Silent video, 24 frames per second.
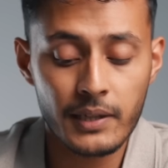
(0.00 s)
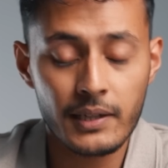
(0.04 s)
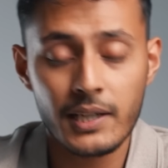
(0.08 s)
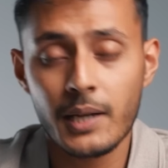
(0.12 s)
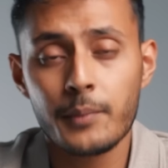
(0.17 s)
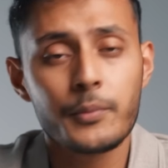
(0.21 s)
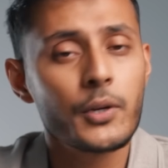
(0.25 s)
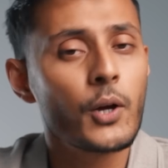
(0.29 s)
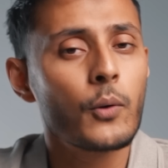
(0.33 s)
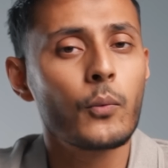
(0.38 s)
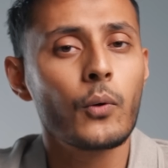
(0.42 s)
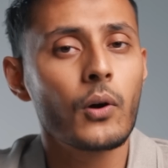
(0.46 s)
Let
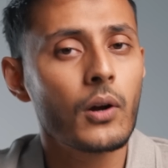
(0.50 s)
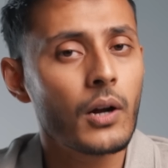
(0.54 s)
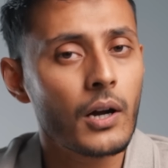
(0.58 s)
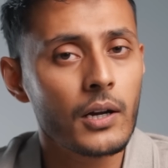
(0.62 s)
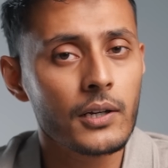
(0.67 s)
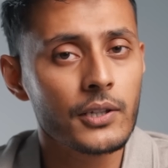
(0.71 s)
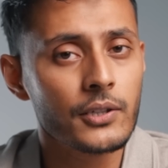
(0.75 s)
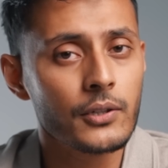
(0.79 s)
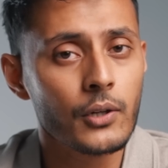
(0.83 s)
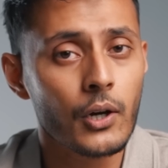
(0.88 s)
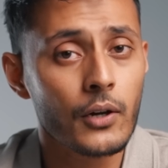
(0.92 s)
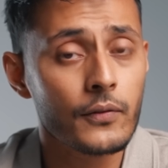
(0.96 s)
me know what color
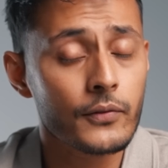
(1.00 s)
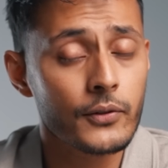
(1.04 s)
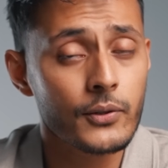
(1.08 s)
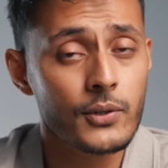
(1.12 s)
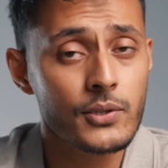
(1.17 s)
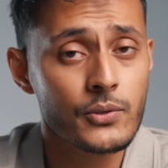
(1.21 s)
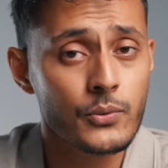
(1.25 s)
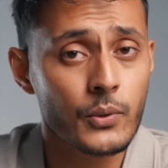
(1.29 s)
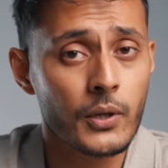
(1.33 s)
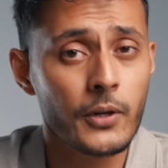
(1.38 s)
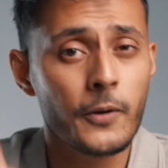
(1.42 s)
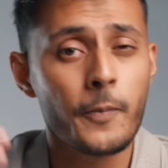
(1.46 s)
you go for
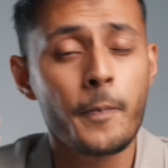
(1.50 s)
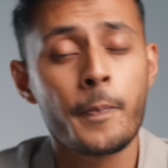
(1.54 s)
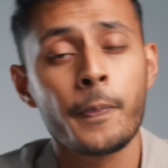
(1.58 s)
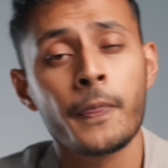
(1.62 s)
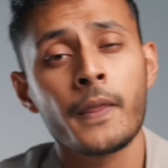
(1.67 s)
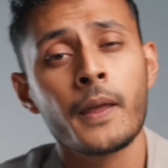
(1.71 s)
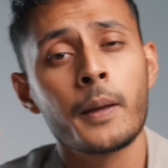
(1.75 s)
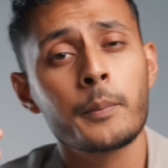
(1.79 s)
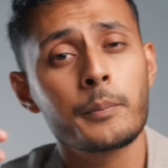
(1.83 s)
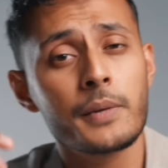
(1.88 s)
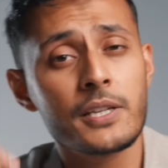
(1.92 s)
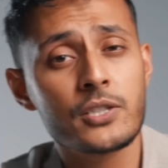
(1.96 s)
as well.
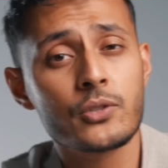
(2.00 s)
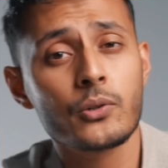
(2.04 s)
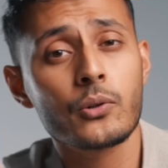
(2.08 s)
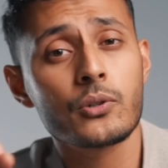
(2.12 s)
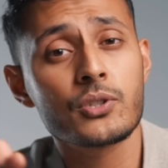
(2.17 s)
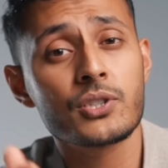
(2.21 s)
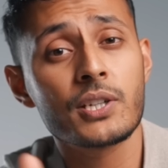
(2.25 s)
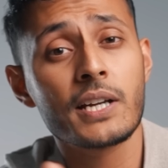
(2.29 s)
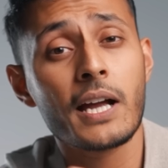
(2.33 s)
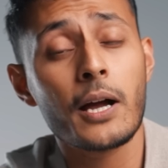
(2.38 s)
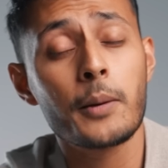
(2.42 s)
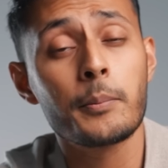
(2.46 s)
Make sure to
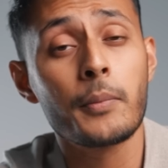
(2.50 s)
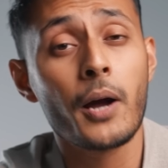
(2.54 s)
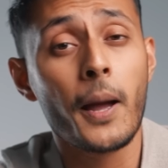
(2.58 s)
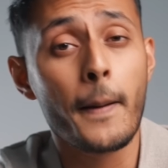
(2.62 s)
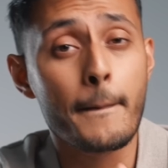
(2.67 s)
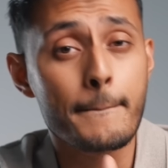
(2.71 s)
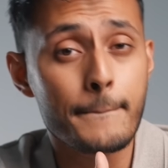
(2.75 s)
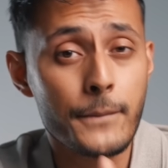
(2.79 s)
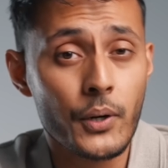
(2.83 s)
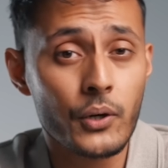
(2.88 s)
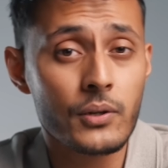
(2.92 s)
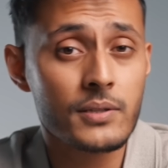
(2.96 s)
check out my
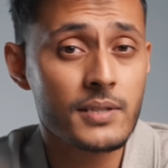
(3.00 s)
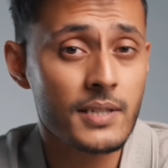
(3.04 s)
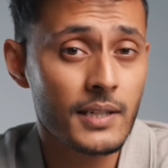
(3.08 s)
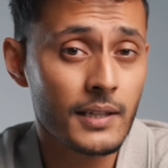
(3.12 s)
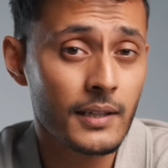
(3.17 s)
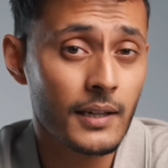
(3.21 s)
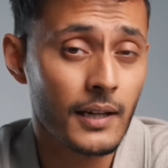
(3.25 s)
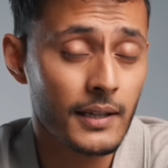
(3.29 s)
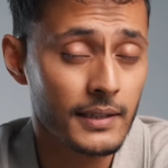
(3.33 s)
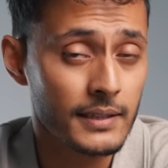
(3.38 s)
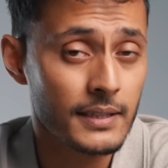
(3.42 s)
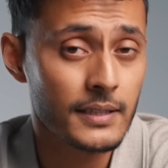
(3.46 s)

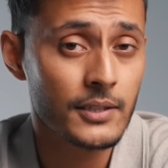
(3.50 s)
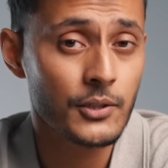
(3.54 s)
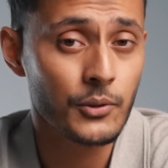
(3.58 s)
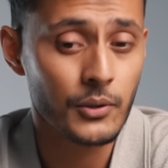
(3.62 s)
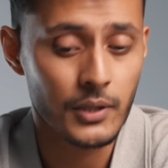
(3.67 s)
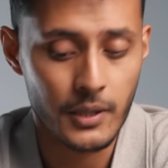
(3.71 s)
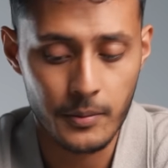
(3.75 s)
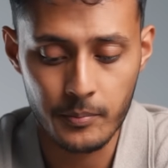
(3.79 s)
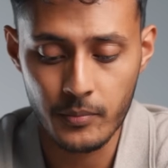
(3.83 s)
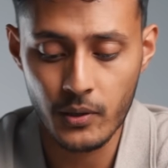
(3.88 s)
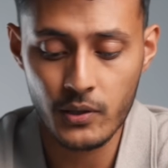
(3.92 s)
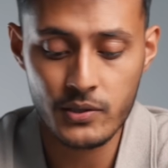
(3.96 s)
unboxing. I did do an
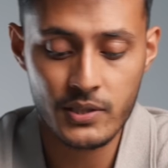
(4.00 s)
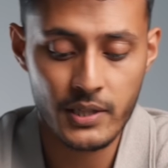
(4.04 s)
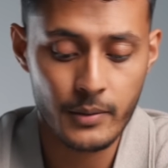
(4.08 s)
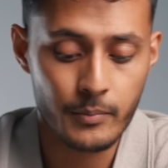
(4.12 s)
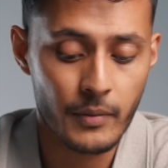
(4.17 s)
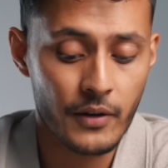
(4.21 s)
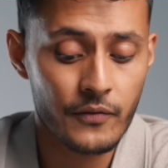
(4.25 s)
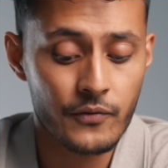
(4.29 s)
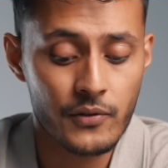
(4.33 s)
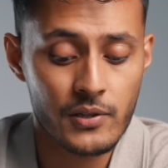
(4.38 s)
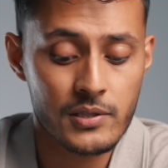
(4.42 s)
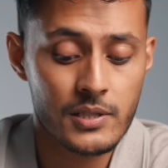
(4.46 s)
unboxing, my
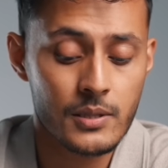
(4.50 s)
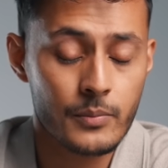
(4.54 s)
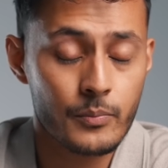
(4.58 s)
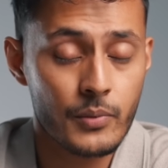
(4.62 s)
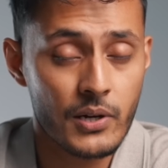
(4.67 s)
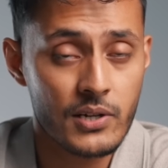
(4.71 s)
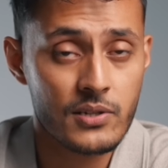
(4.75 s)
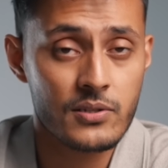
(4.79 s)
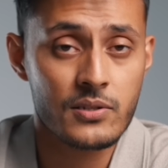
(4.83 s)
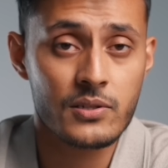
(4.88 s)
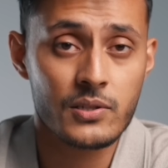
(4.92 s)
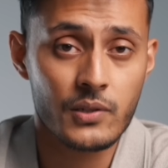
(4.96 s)
first
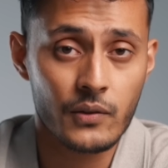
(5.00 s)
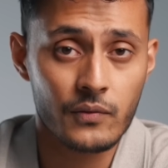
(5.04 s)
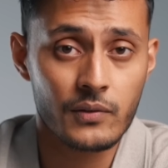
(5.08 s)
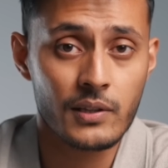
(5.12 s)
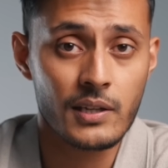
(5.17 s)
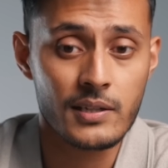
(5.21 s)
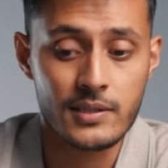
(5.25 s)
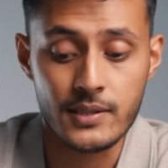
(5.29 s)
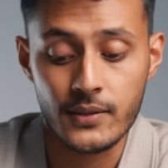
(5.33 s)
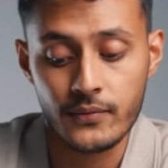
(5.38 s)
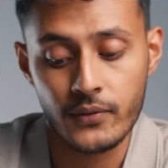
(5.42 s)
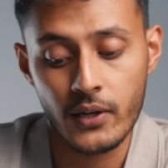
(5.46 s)
impressions of
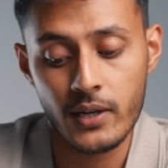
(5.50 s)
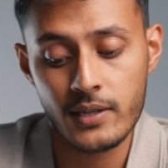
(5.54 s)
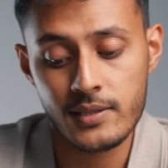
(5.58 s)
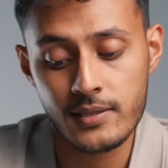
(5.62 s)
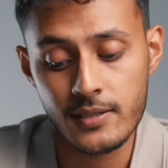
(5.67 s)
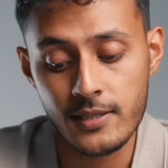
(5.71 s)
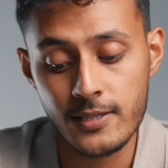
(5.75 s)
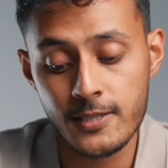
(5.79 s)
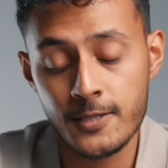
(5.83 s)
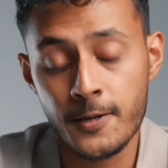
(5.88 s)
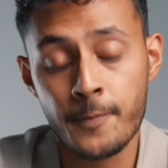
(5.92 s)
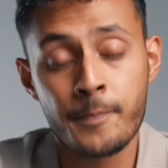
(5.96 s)
these
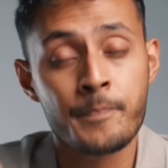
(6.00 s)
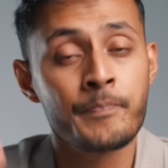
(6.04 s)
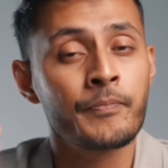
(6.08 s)
devices.